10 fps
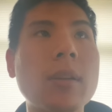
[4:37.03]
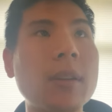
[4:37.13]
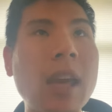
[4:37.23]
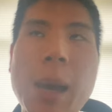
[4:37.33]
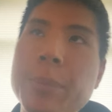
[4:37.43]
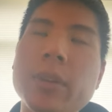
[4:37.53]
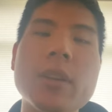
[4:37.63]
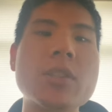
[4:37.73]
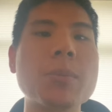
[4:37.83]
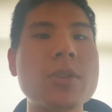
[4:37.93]

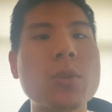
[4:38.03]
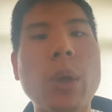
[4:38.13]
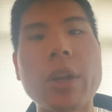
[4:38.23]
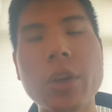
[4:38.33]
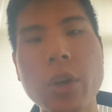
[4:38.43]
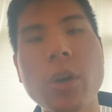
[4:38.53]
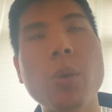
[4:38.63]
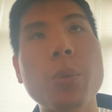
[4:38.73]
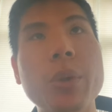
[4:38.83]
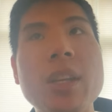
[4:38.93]
capitalism is the way to
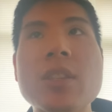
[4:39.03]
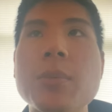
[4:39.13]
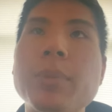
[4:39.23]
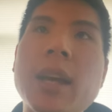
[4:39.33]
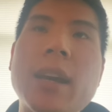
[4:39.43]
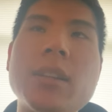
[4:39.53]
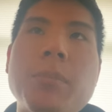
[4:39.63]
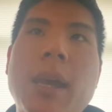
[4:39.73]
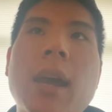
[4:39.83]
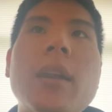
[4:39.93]
go. We need supply and
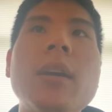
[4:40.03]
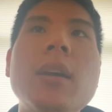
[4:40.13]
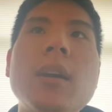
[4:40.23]
demand.